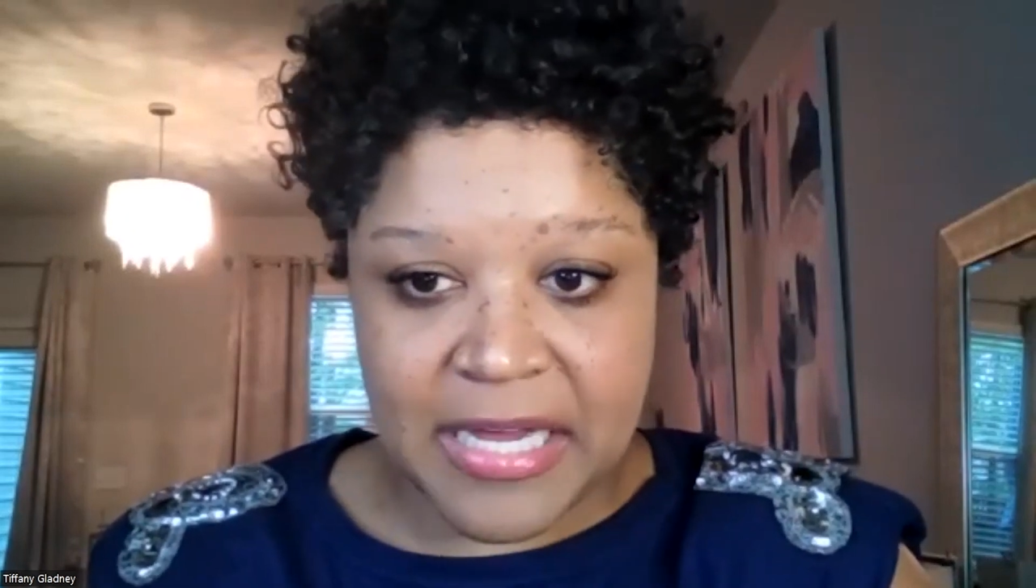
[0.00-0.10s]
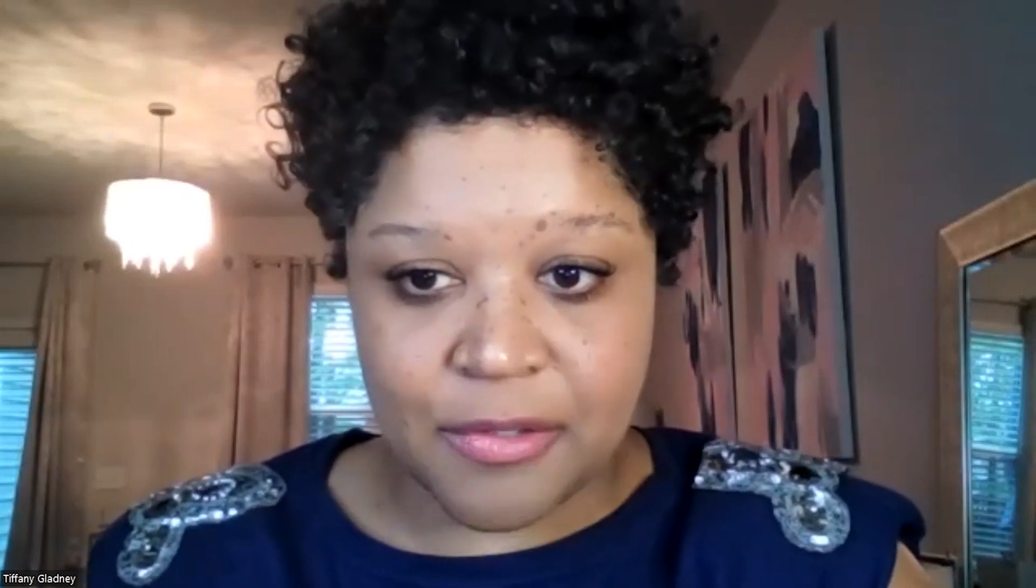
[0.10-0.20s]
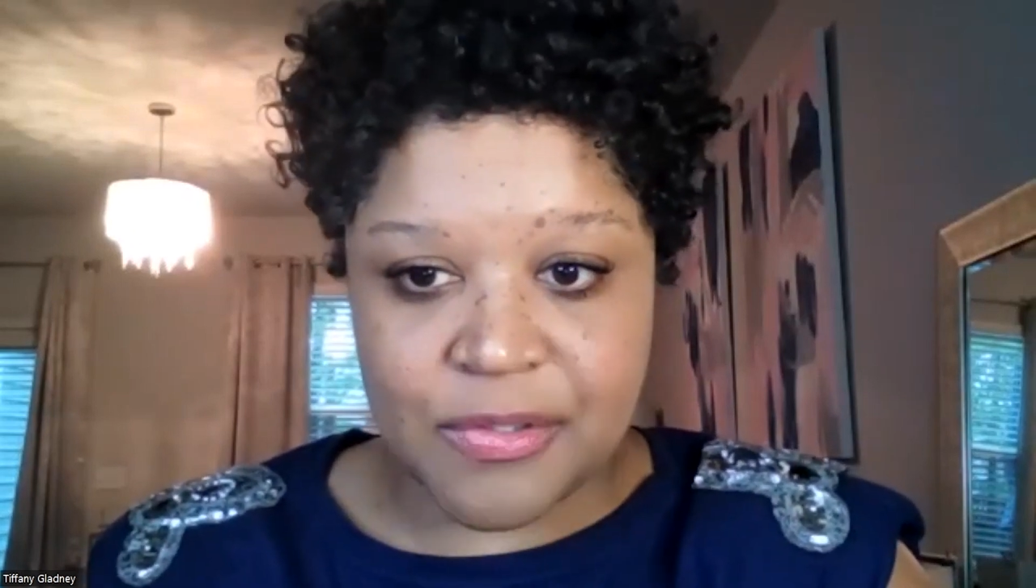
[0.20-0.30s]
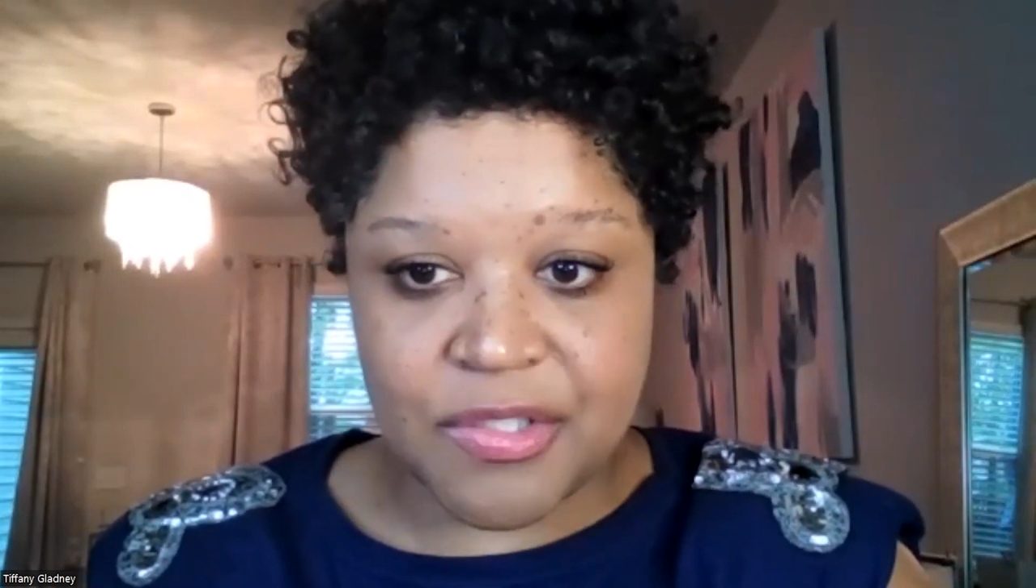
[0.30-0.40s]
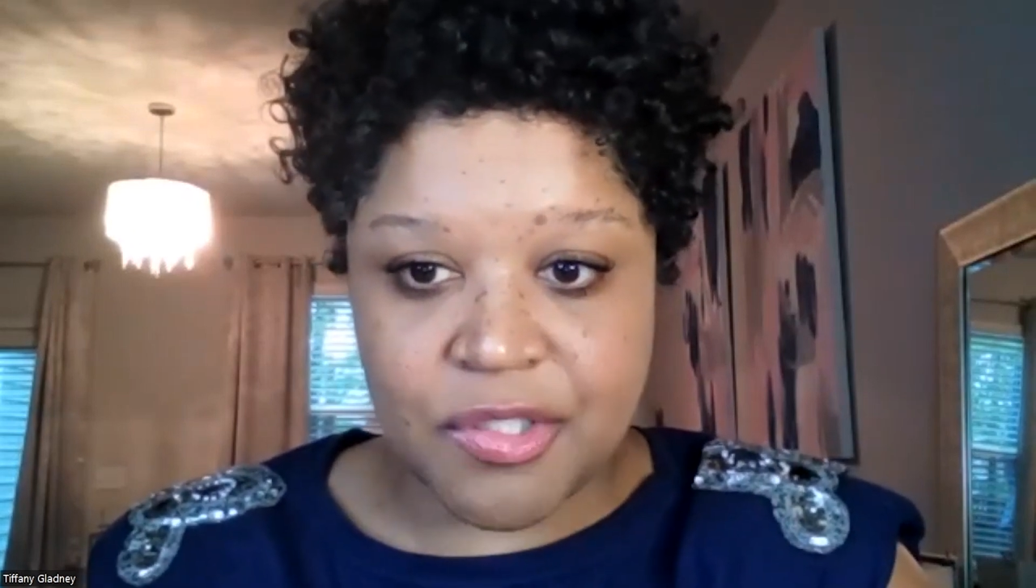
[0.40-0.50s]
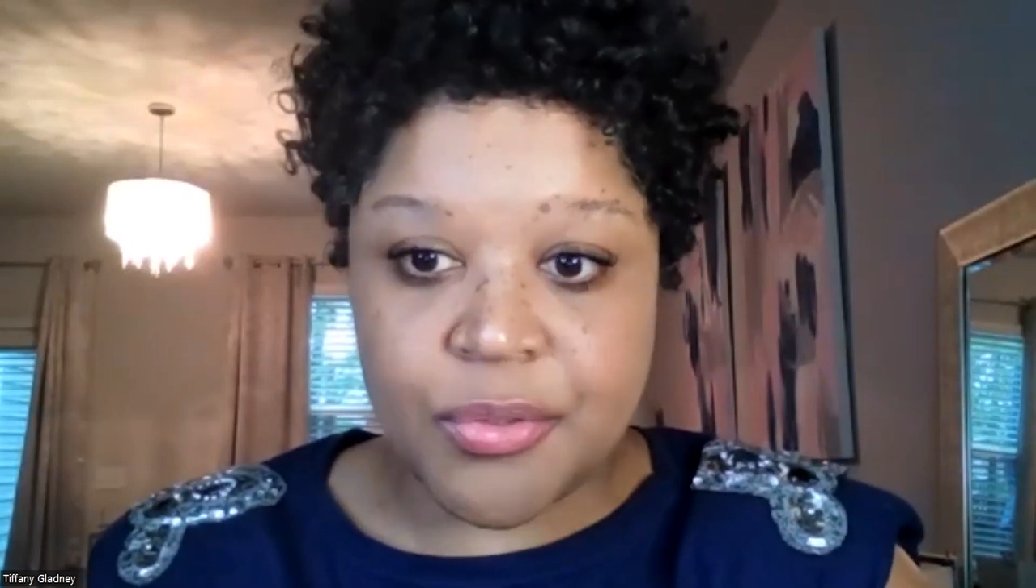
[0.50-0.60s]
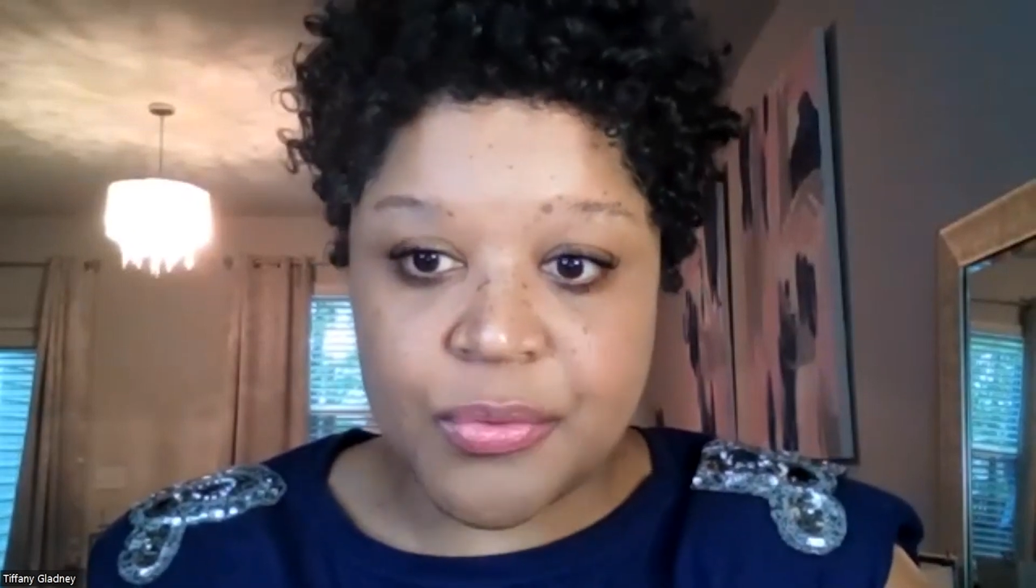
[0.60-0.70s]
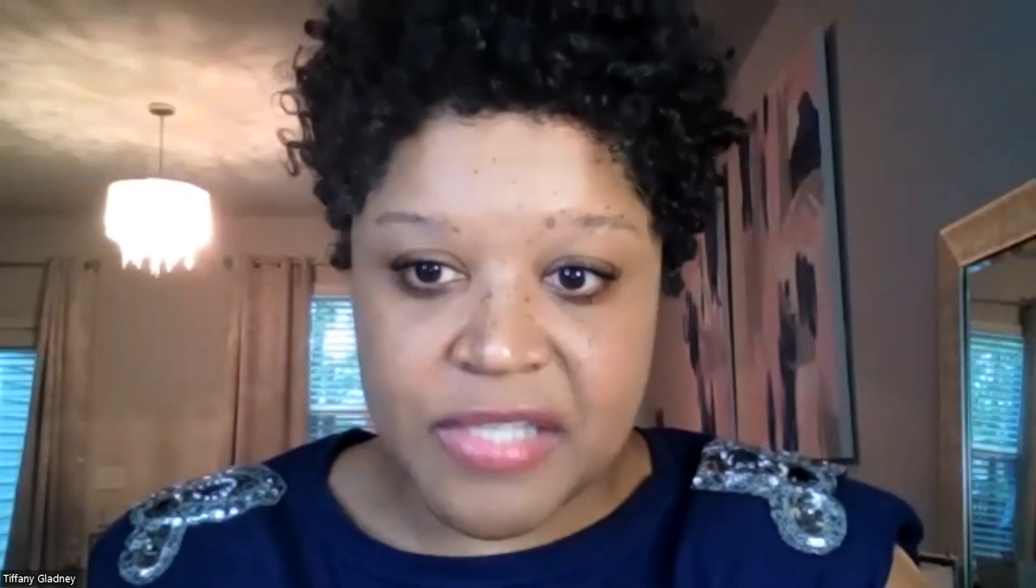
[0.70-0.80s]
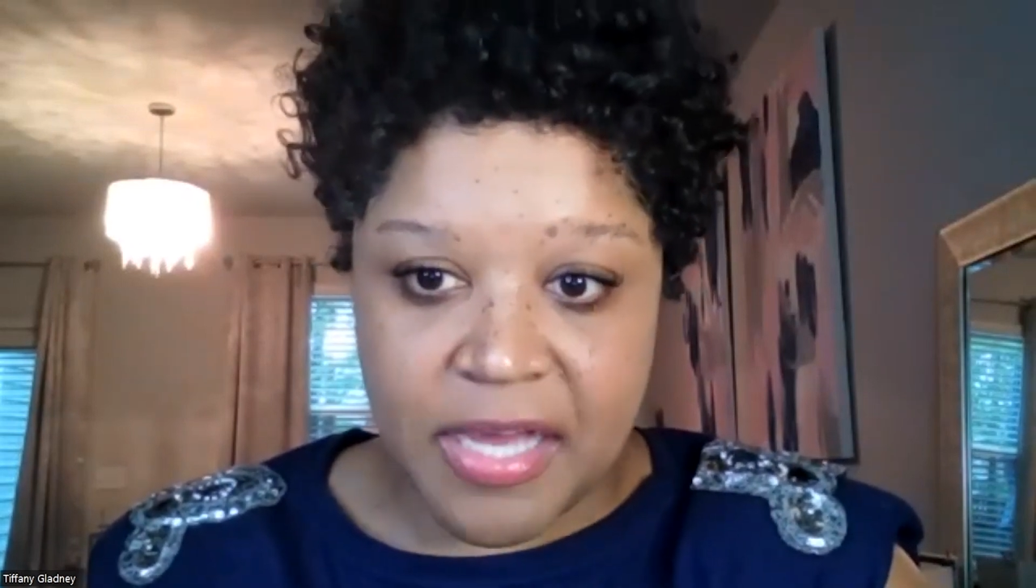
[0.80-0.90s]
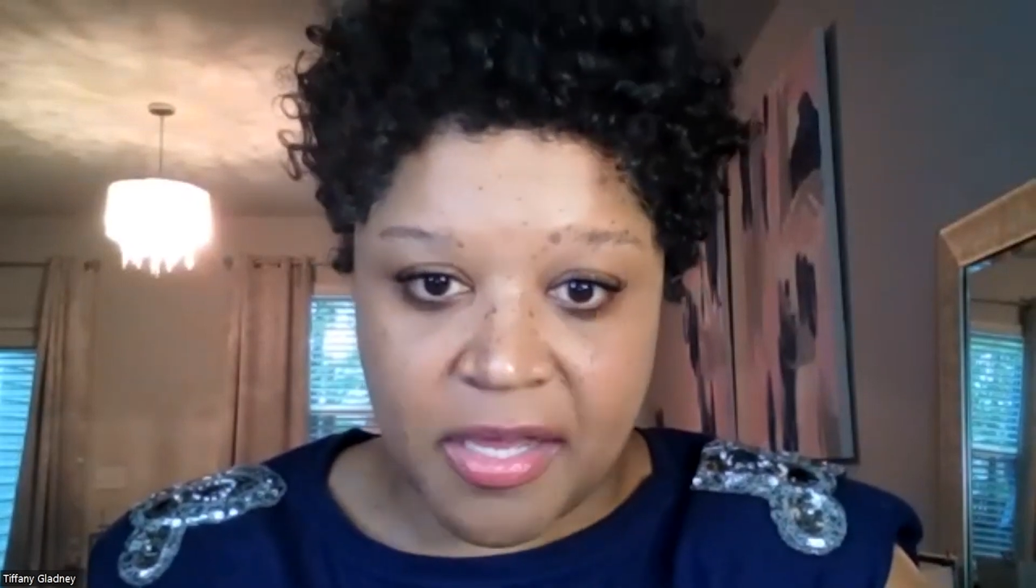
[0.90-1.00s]
House
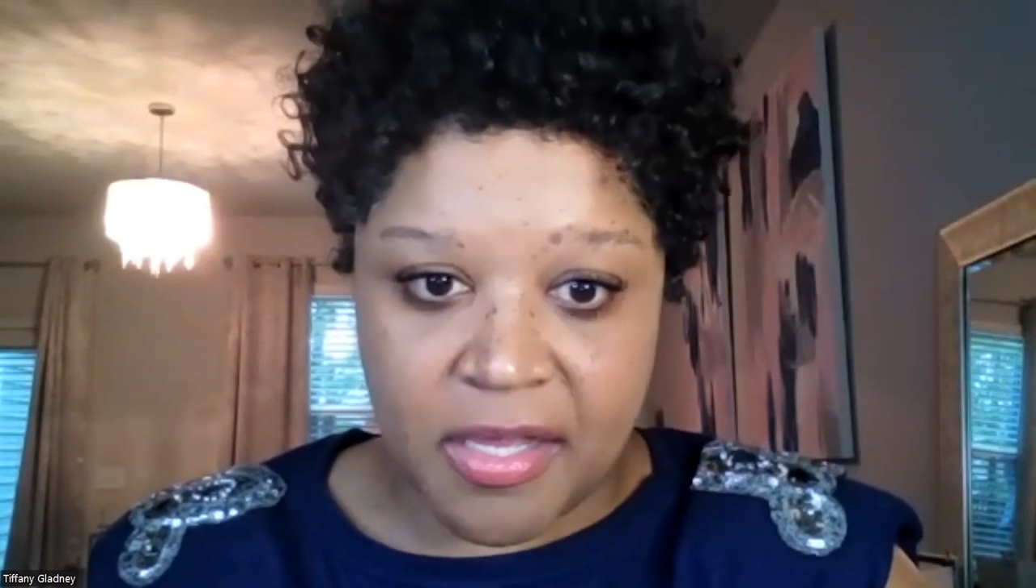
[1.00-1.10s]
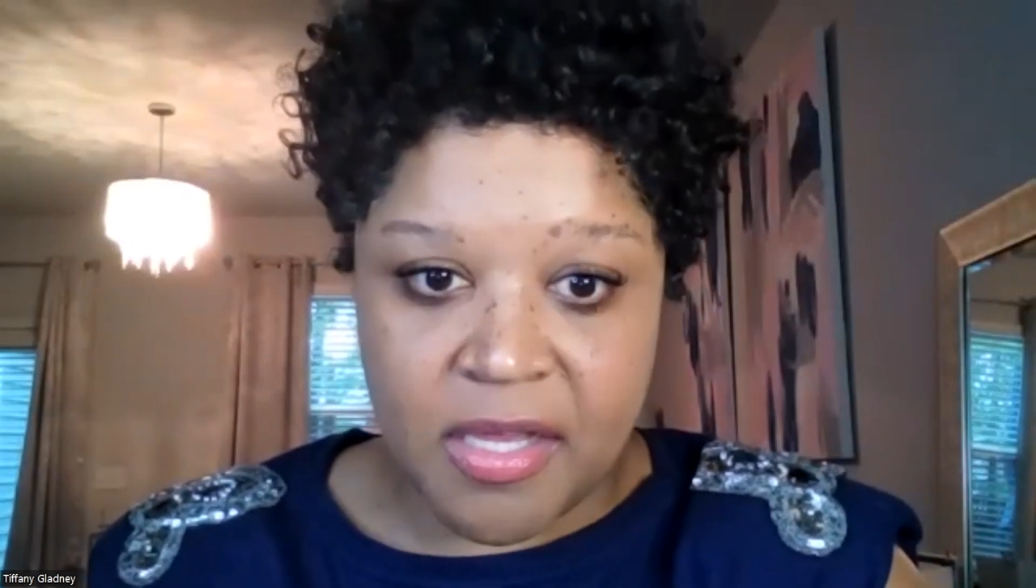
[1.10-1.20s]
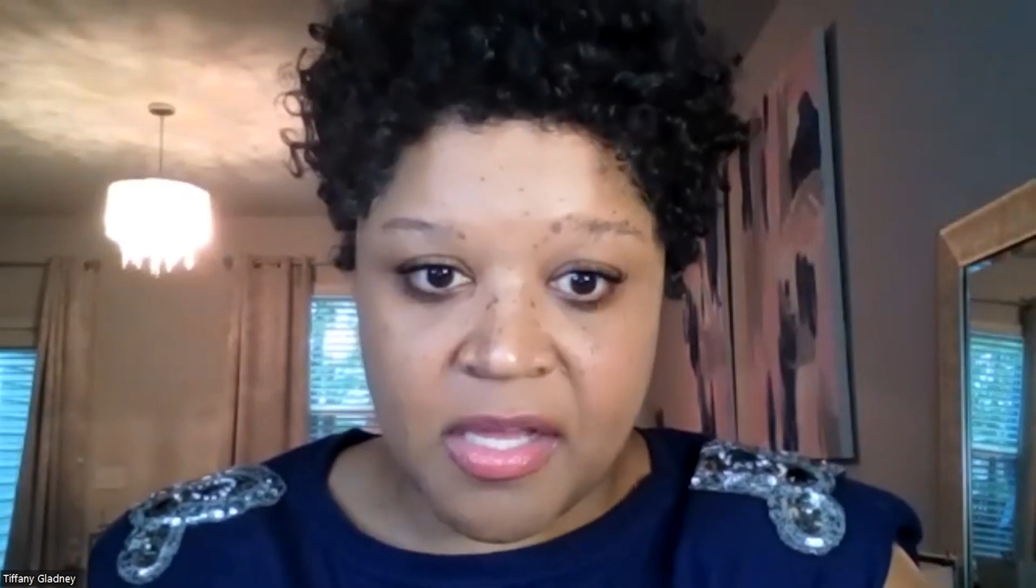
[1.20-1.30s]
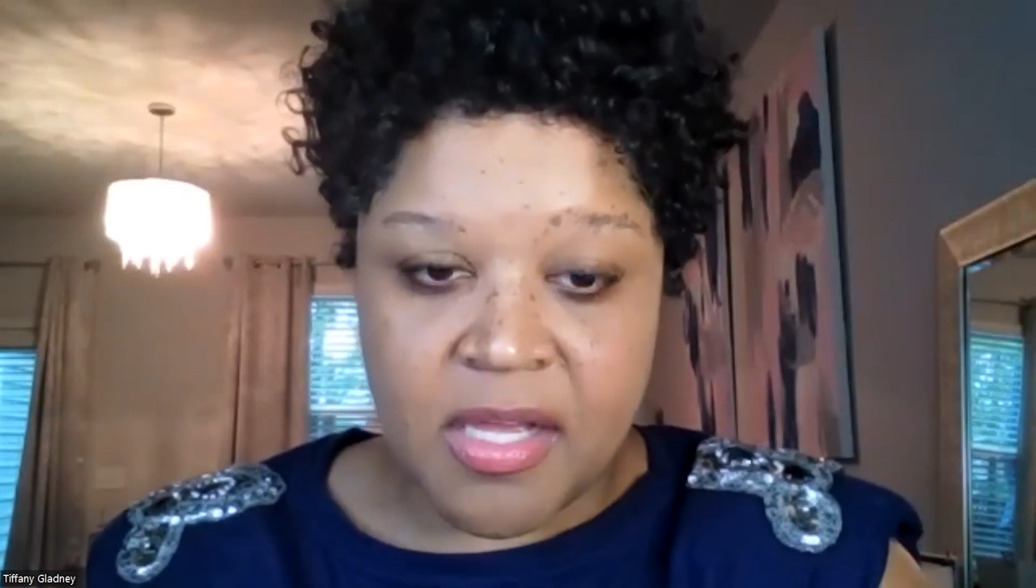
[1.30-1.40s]
Tuesday